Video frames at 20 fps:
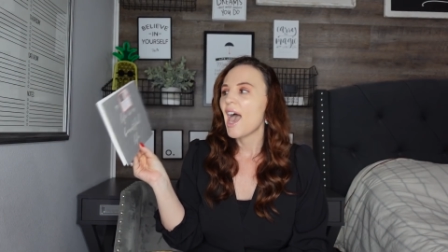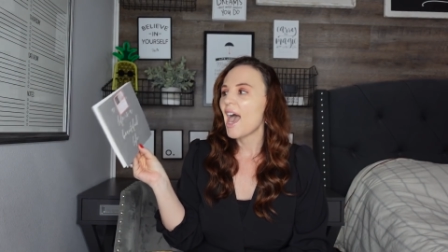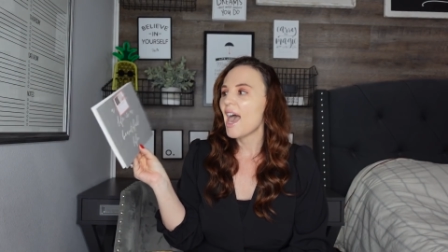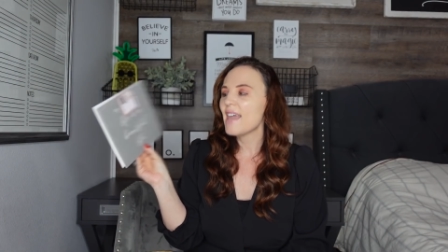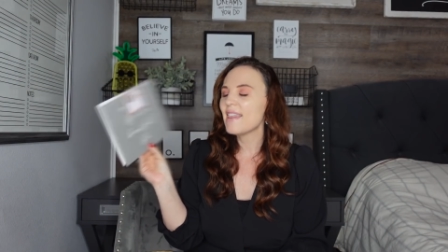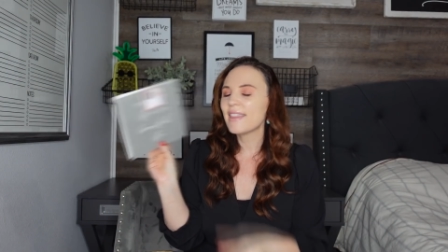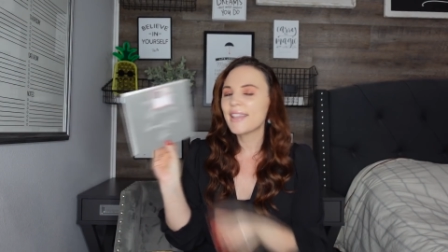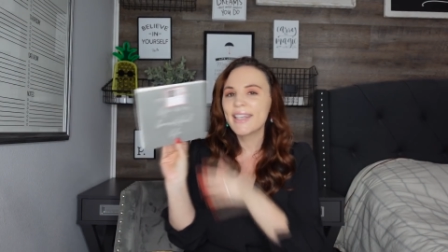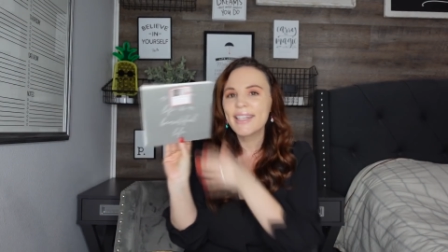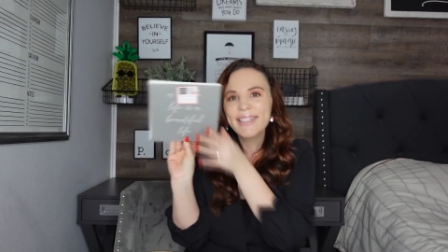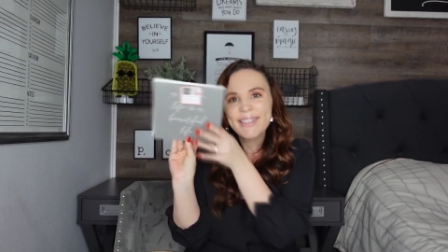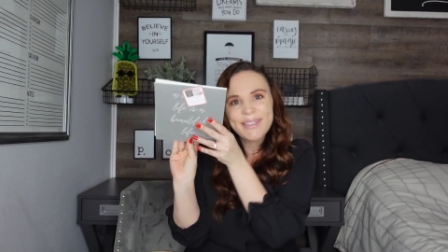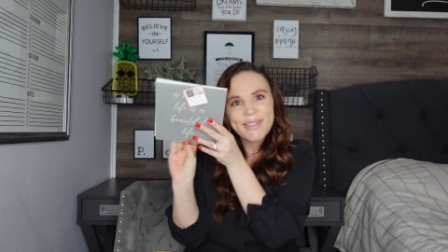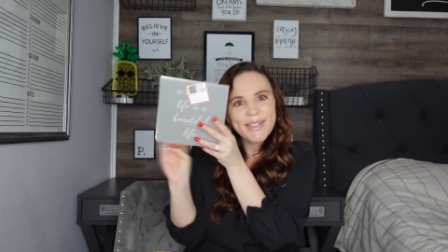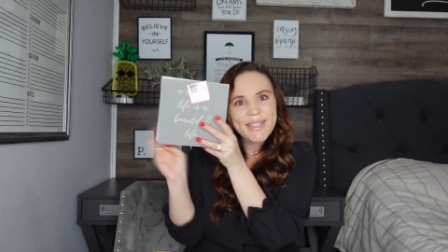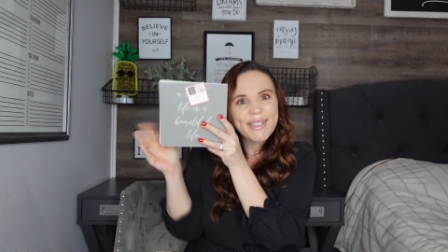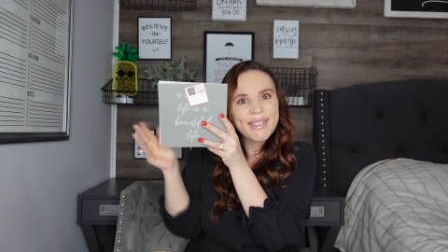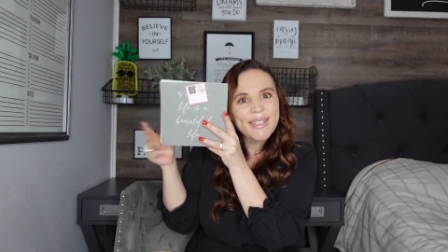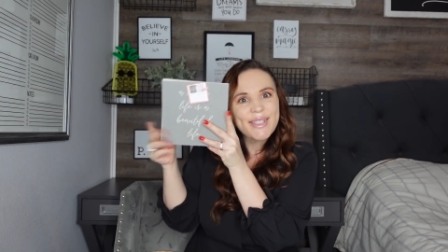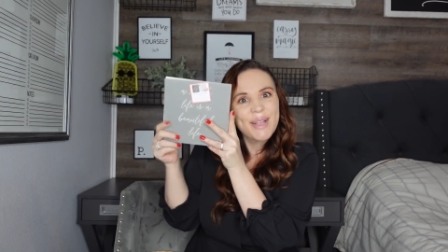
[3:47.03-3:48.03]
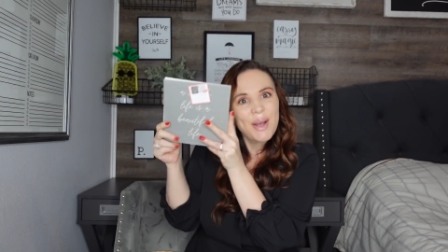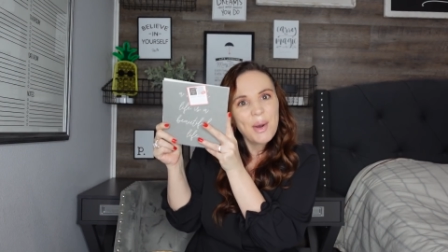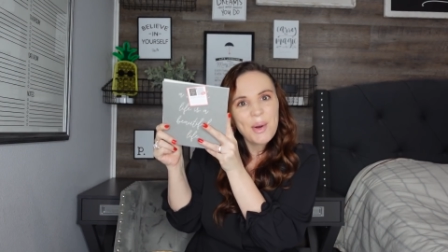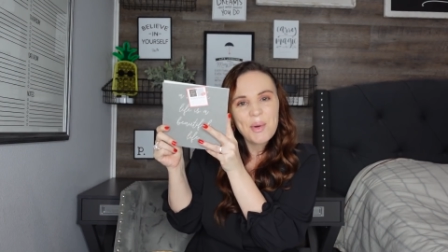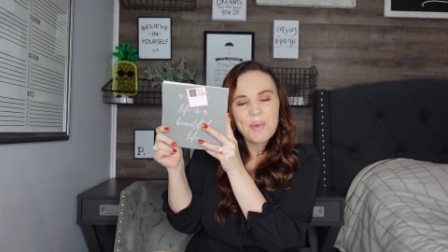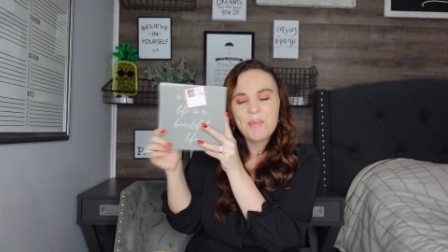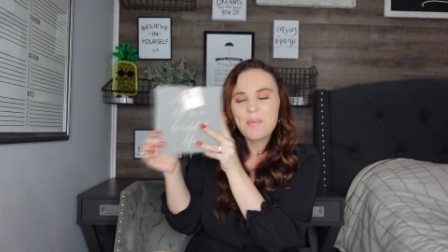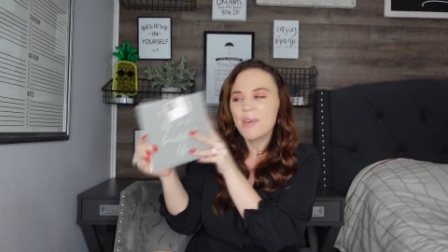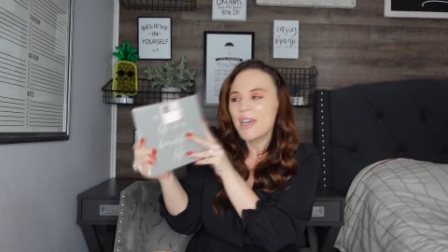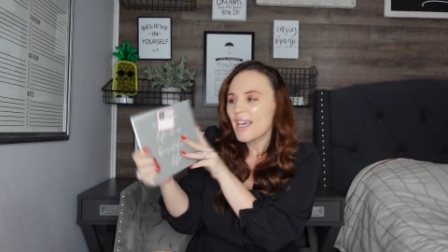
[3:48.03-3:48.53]
and these are
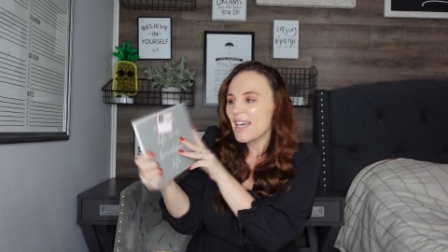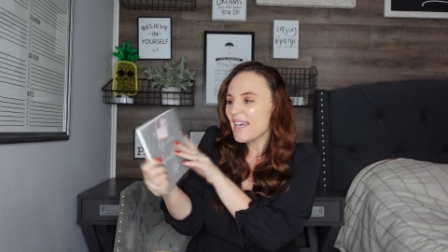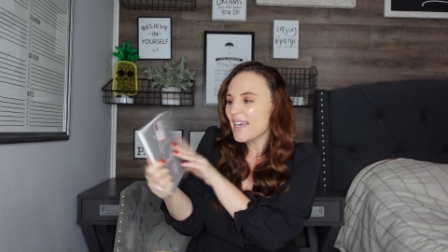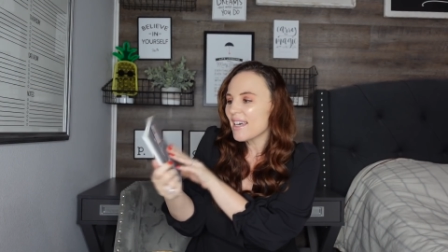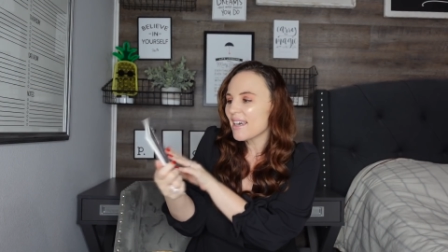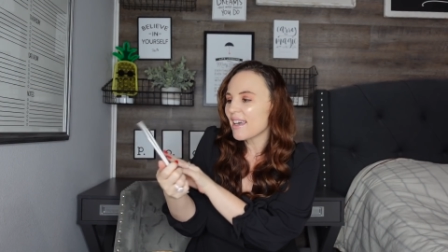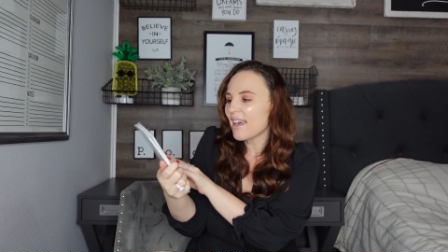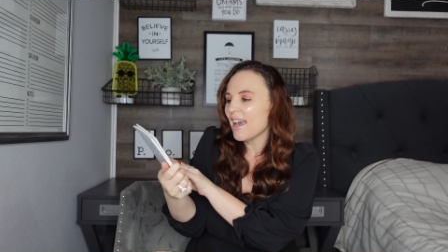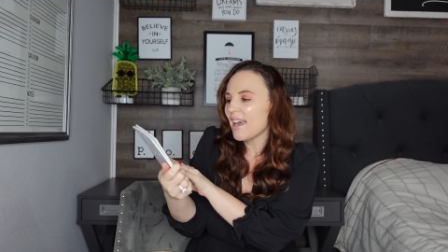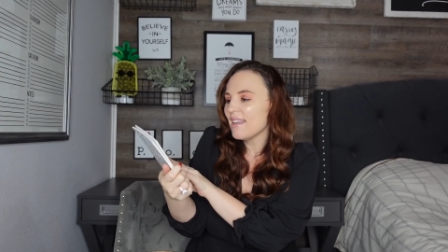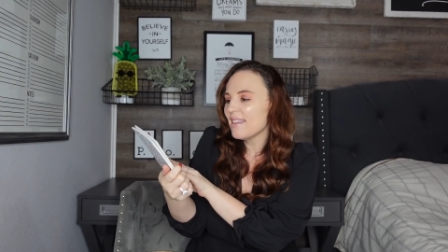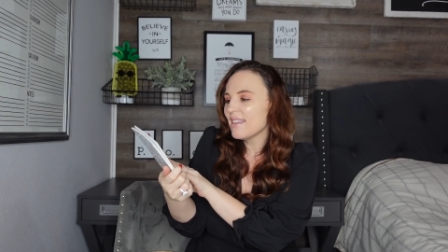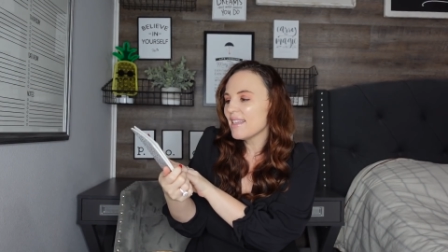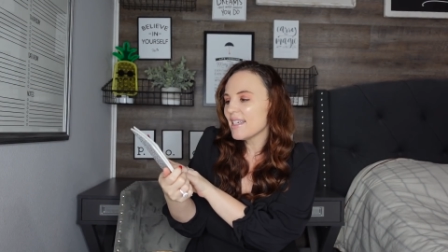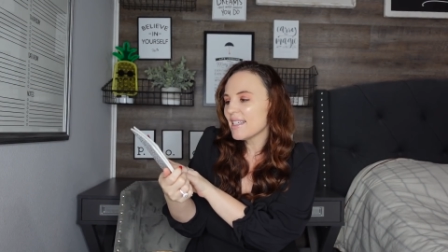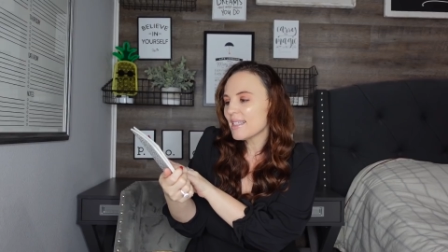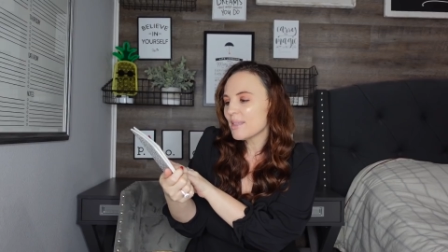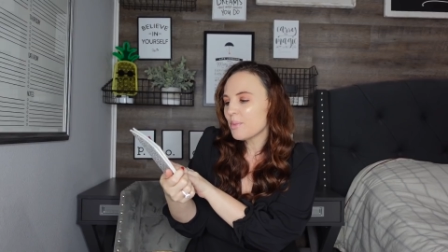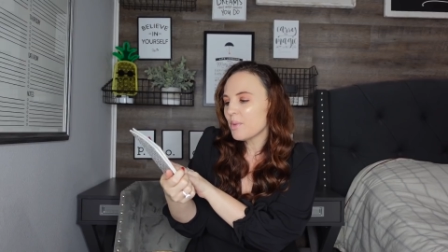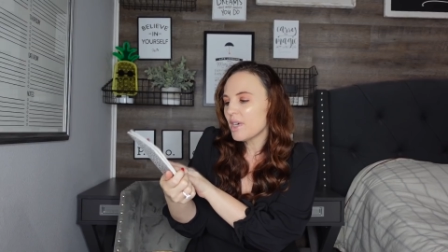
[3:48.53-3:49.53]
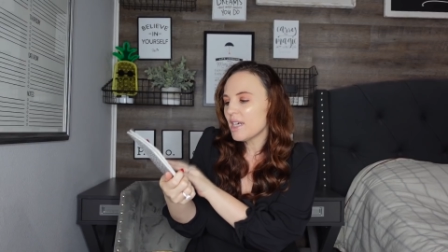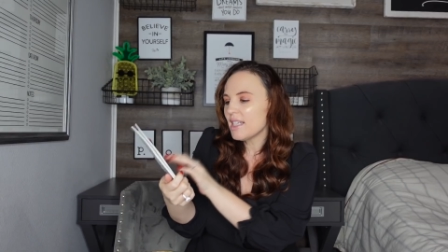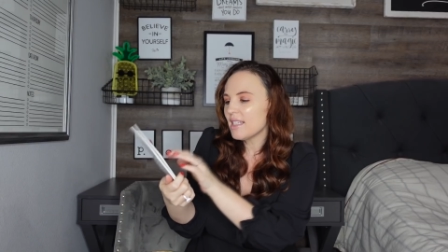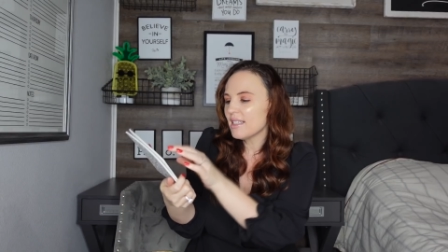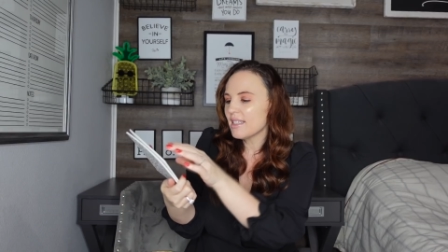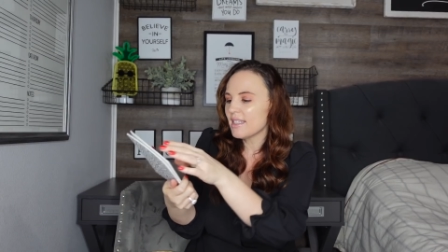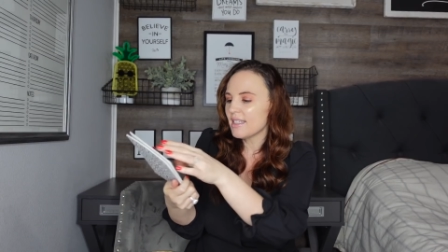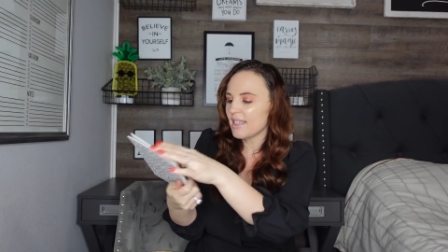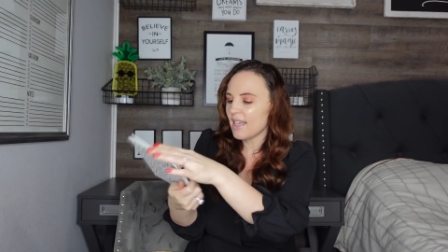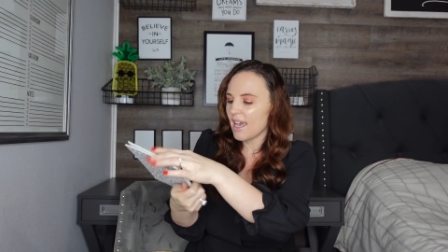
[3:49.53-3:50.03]
so big, and this
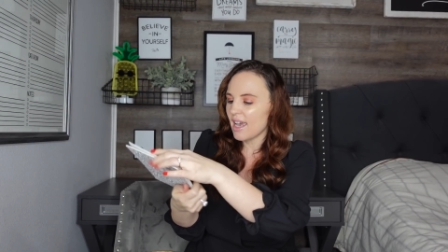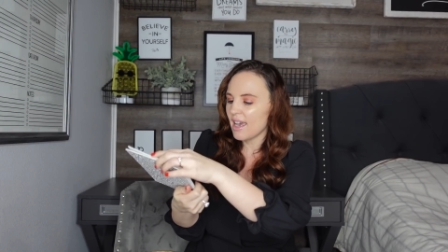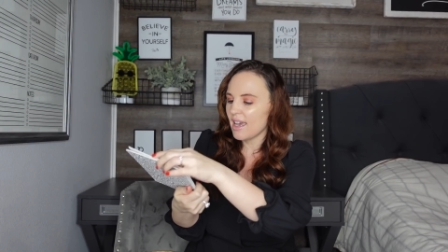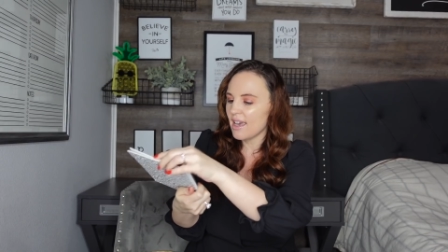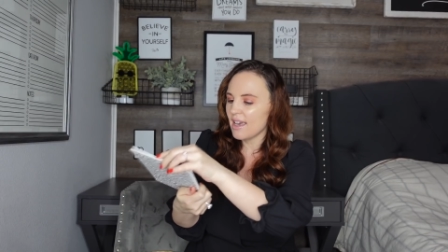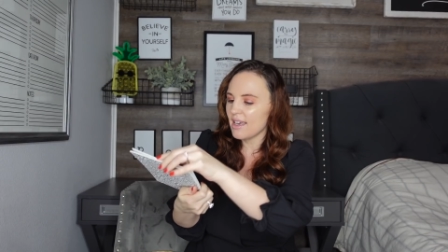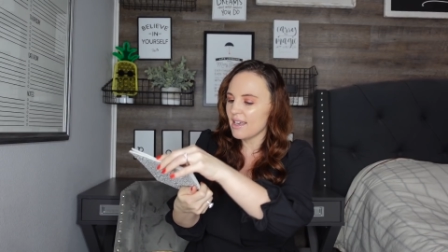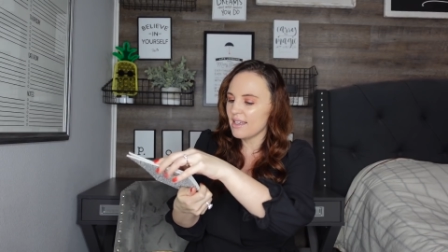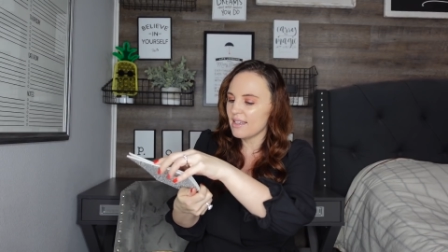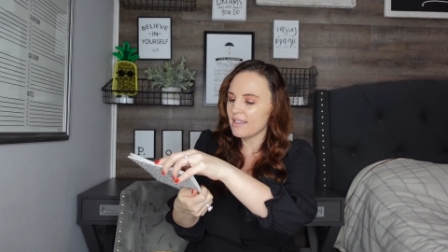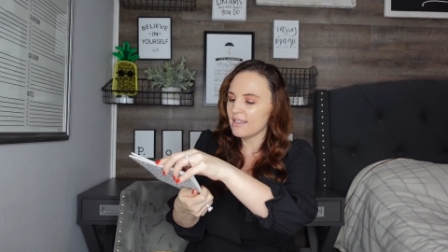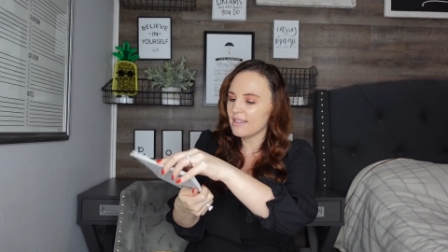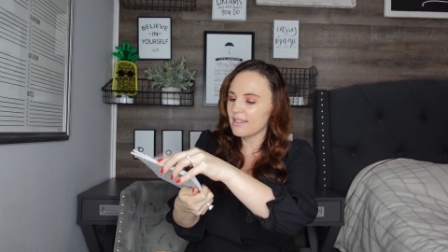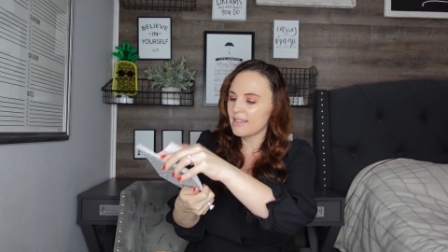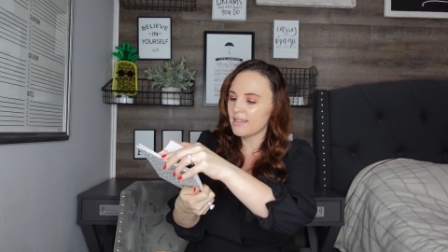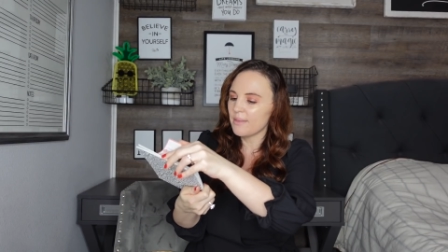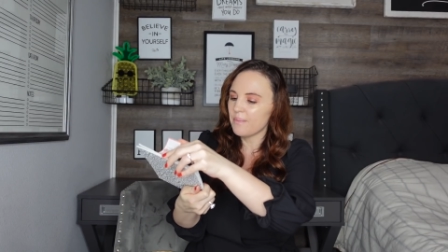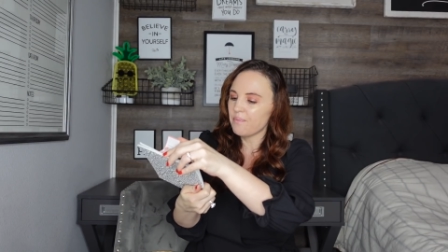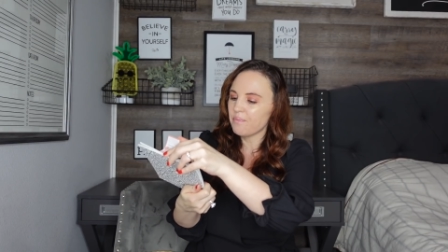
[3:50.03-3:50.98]
one says